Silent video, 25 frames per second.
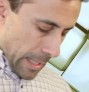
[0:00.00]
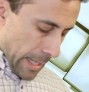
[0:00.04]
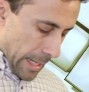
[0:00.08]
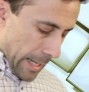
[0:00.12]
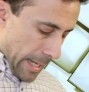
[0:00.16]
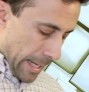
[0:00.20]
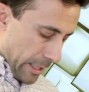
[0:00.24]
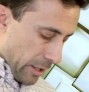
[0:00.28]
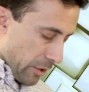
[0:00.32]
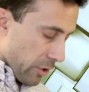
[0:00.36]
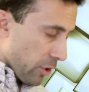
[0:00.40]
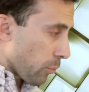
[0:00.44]

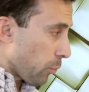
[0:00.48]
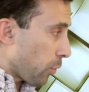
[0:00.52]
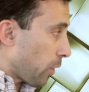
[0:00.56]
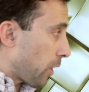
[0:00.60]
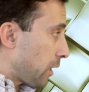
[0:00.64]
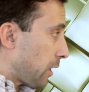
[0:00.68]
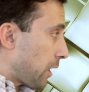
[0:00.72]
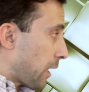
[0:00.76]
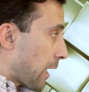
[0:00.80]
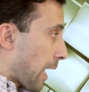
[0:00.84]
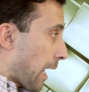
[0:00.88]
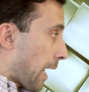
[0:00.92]
Another
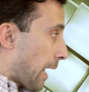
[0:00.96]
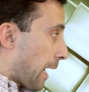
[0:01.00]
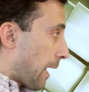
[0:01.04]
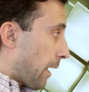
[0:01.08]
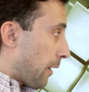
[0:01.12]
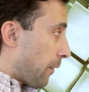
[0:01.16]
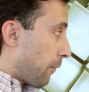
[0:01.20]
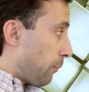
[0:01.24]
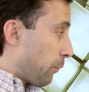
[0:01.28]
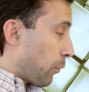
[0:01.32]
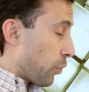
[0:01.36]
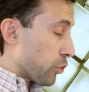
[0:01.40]
one,
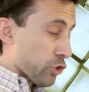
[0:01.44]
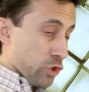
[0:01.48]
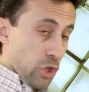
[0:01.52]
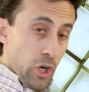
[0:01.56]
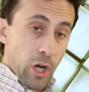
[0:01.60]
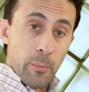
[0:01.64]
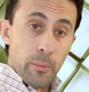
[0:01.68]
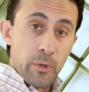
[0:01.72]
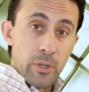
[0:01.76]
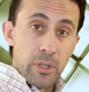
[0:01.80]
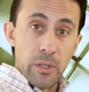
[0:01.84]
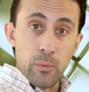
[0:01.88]
most
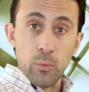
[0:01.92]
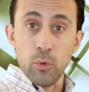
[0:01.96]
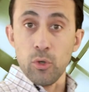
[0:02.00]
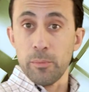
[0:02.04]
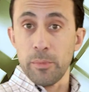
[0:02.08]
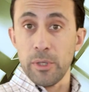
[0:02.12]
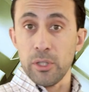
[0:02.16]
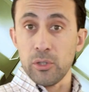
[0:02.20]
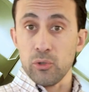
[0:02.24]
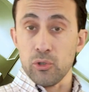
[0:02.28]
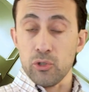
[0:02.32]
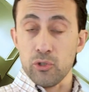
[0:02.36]
common, it would
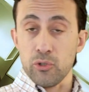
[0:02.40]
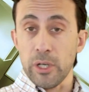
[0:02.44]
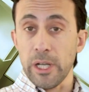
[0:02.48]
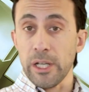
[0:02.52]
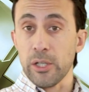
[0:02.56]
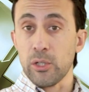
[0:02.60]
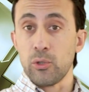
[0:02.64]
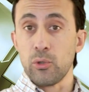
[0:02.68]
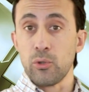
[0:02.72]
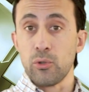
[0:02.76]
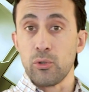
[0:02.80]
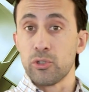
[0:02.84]
be to
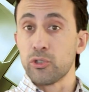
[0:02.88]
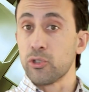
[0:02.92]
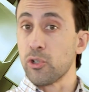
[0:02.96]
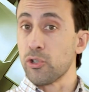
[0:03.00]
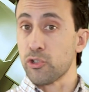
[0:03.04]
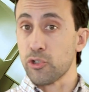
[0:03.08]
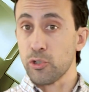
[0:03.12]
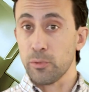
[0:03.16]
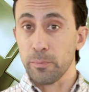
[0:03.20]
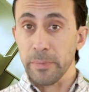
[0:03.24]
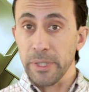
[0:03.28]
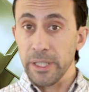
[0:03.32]
track your
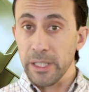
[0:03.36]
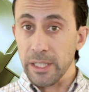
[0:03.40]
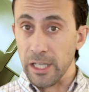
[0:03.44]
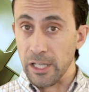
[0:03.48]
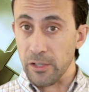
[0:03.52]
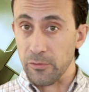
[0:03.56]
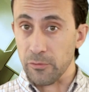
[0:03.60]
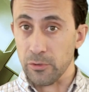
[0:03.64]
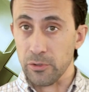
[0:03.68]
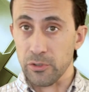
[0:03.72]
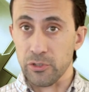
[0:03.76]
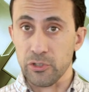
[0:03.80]
social media
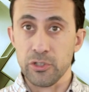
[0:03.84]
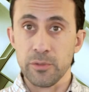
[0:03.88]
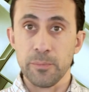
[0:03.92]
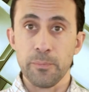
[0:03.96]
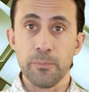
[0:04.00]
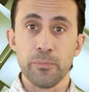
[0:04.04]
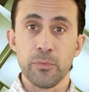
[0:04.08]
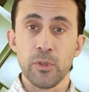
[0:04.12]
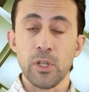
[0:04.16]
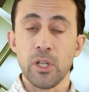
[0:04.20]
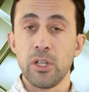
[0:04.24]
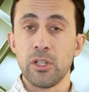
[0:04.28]
efforts.
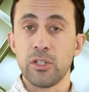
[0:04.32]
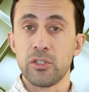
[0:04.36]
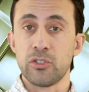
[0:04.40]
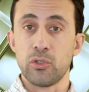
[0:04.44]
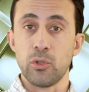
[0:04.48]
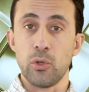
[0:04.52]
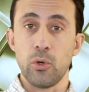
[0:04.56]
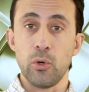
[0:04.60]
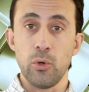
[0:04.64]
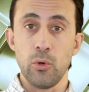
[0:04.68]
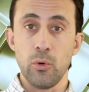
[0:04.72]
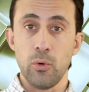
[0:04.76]

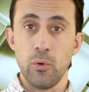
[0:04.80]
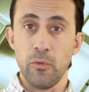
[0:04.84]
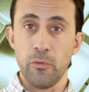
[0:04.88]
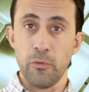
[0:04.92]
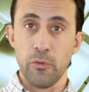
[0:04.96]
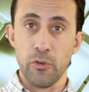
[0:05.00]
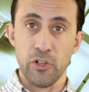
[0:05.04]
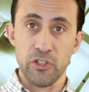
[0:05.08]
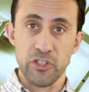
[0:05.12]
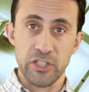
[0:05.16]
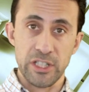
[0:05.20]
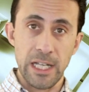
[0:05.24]
So,
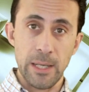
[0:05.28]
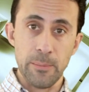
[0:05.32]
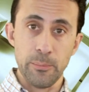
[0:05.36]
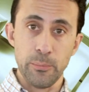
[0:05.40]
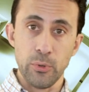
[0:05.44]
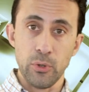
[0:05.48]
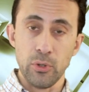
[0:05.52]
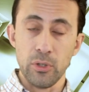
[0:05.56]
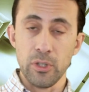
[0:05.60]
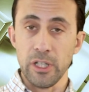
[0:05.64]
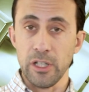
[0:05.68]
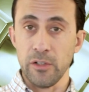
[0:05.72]
for
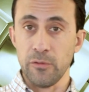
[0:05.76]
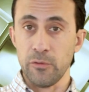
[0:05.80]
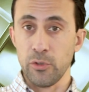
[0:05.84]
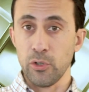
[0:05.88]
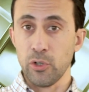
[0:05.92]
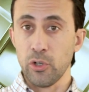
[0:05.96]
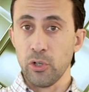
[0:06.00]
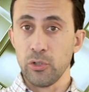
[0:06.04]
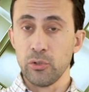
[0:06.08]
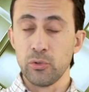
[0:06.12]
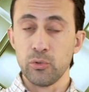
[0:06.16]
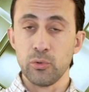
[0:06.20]
example, if
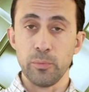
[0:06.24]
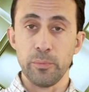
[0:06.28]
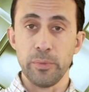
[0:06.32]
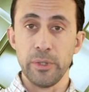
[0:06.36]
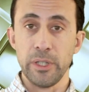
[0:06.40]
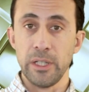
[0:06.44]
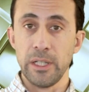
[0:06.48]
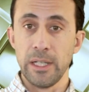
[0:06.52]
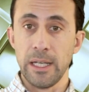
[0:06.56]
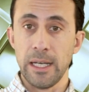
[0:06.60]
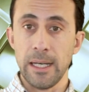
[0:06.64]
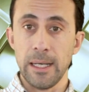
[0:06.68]
you're going to
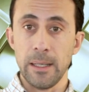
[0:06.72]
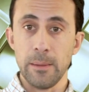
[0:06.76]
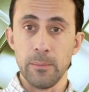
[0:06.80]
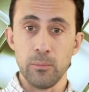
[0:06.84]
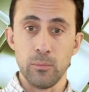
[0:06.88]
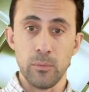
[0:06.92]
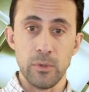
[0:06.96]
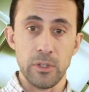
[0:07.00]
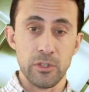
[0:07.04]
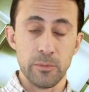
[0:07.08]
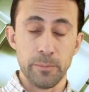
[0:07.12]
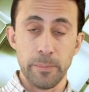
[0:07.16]
be
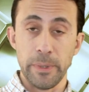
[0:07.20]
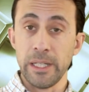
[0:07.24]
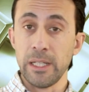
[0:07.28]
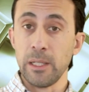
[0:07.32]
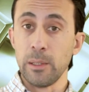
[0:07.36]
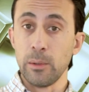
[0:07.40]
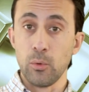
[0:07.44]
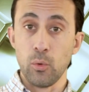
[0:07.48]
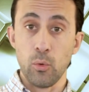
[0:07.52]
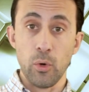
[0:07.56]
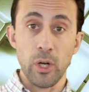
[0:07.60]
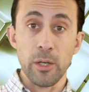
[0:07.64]

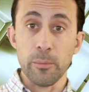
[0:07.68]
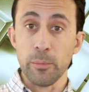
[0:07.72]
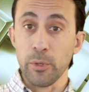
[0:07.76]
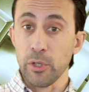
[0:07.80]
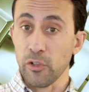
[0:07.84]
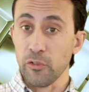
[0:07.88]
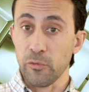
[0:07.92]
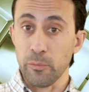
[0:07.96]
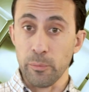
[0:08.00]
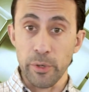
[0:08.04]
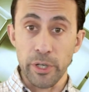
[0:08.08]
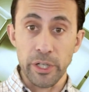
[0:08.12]
spending quite a
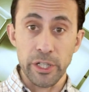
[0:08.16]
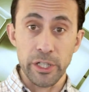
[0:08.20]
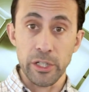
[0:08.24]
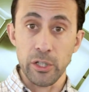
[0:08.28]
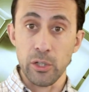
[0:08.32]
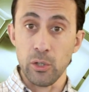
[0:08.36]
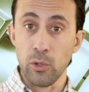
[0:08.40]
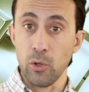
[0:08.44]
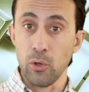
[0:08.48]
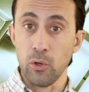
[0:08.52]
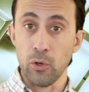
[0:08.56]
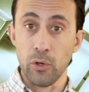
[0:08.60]
bit of
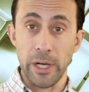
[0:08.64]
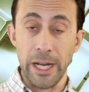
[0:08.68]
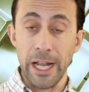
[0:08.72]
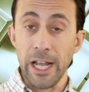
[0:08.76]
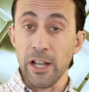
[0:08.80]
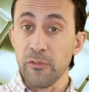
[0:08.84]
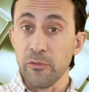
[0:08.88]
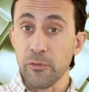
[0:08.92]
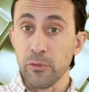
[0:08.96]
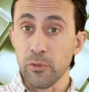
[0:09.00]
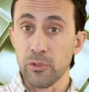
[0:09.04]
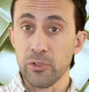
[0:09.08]
money or
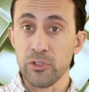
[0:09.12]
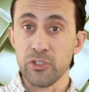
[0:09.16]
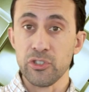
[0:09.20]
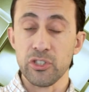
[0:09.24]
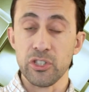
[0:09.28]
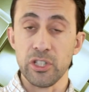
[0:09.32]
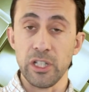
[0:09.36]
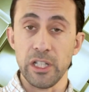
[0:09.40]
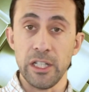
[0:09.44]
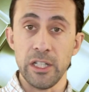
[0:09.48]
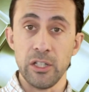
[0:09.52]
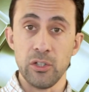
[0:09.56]

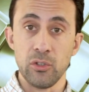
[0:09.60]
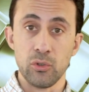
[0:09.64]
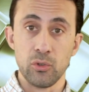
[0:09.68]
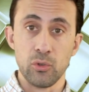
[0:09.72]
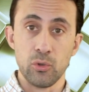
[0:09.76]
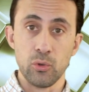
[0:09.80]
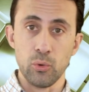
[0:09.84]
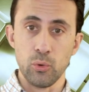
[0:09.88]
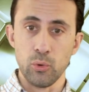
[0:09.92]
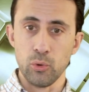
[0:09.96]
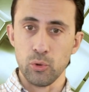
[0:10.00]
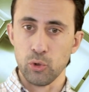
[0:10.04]
efforts
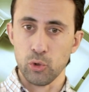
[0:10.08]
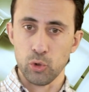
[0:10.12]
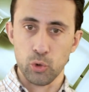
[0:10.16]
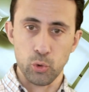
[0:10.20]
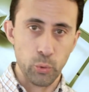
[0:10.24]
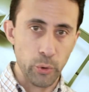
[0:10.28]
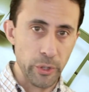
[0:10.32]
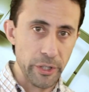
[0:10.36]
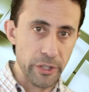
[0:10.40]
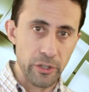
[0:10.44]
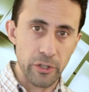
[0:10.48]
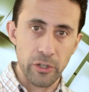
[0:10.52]
into
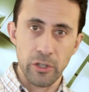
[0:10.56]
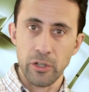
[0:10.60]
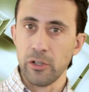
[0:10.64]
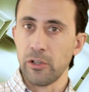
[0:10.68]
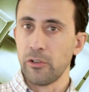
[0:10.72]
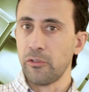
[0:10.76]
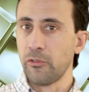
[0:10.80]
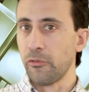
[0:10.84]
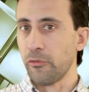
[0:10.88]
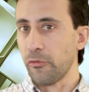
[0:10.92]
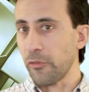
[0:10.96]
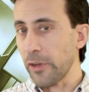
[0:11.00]

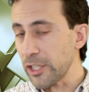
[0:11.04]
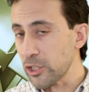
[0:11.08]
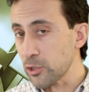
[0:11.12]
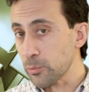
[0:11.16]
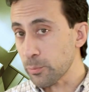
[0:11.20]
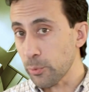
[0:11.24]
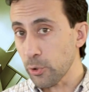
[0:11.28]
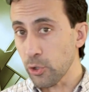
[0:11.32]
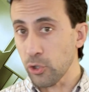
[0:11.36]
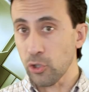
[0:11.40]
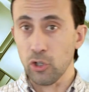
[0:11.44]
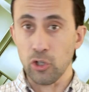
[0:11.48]
Twitter,
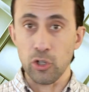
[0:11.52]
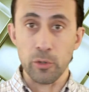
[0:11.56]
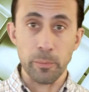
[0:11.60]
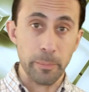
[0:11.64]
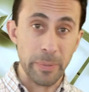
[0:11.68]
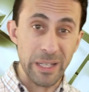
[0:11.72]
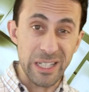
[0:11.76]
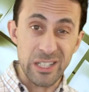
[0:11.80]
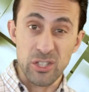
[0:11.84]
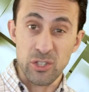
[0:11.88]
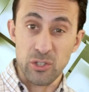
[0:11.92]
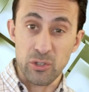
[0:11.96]
Facebook,
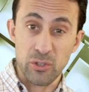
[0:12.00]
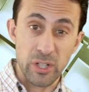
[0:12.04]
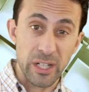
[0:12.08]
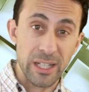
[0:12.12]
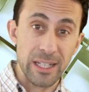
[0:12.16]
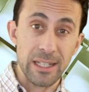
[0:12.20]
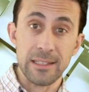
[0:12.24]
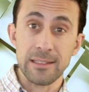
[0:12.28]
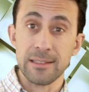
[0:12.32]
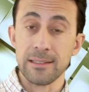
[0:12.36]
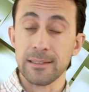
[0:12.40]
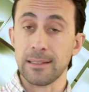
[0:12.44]

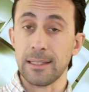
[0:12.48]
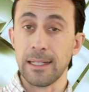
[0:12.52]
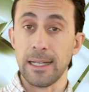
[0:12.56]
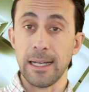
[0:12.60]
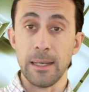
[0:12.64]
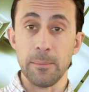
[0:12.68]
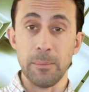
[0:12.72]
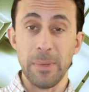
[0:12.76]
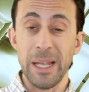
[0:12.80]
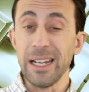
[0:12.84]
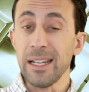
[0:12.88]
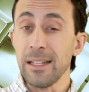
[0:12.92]
Pinterest,
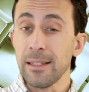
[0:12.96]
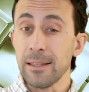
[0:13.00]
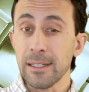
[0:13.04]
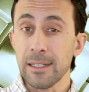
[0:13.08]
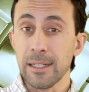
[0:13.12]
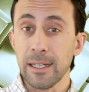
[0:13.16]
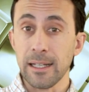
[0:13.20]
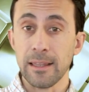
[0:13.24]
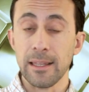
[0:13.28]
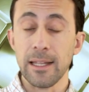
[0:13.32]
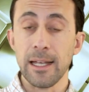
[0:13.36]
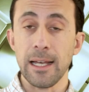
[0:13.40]

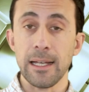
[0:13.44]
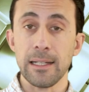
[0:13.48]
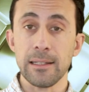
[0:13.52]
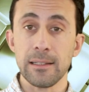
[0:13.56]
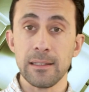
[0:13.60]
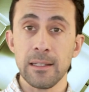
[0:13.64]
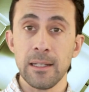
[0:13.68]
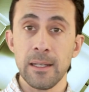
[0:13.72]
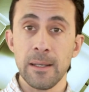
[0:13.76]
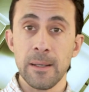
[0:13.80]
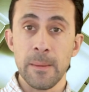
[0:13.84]
anything like that,